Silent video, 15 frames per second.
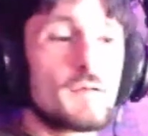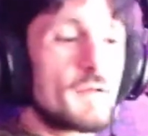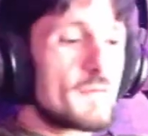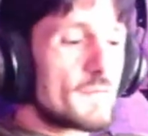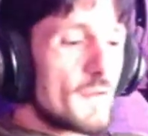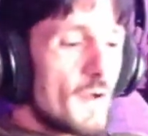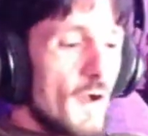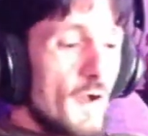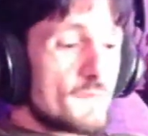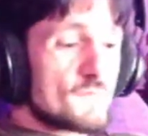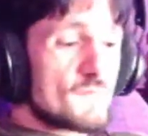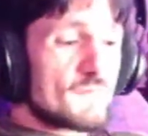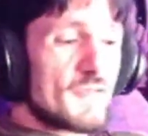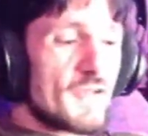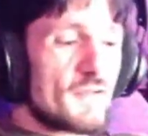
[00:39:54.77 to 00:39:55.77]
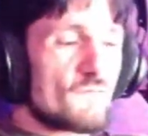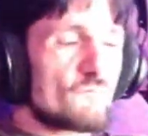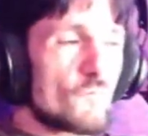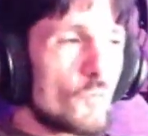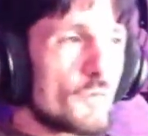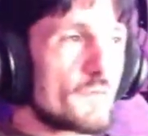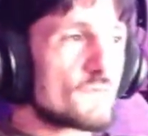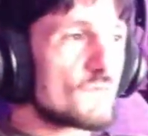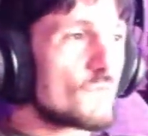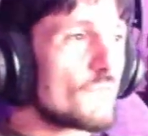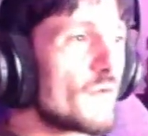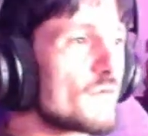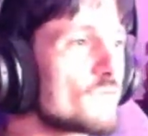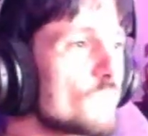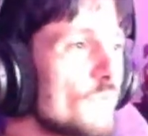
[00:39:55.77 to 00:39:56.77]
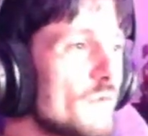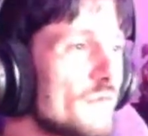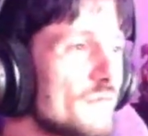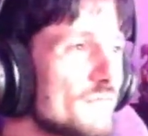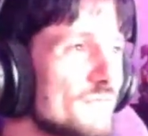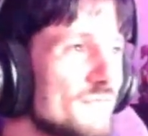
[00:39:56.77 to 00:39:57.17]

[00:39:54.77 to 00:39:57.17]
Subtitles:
Yeah, I just can't afford it till next week.